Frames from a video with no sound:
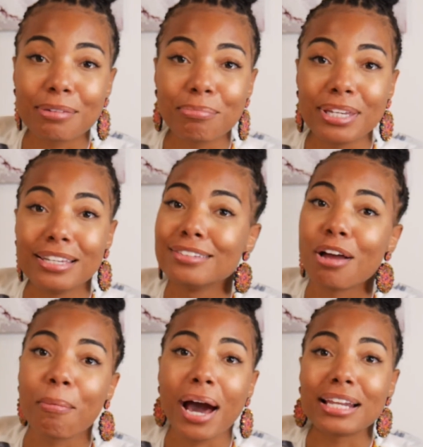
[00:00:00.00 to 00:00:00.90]
be
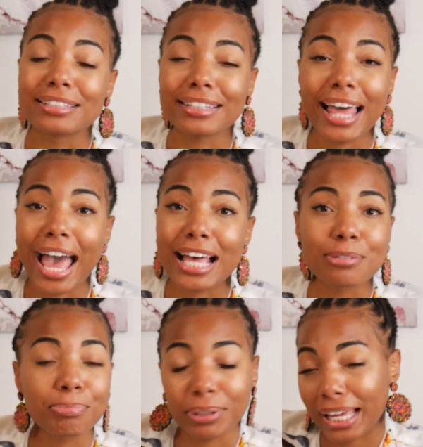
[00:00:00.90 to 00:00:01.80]
nobody's
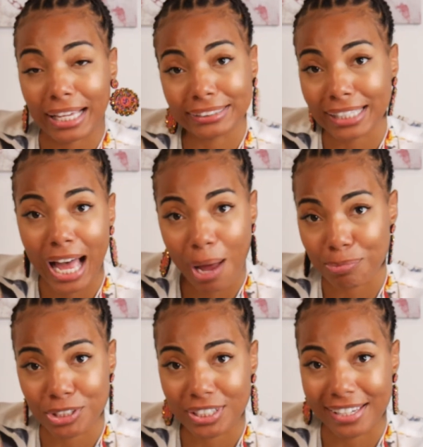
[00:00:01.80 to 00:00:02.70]
last place
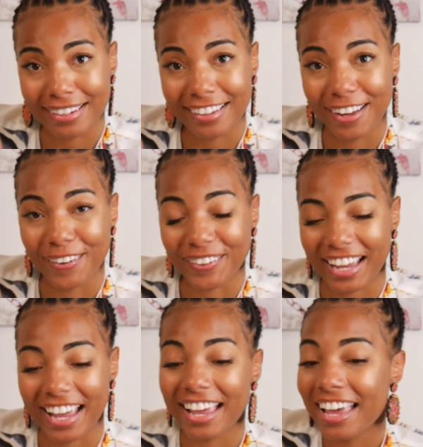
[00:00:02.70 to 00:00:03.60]
option,
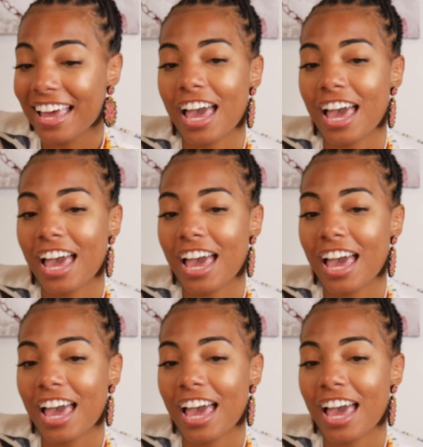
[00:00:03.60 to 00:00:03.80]
okay?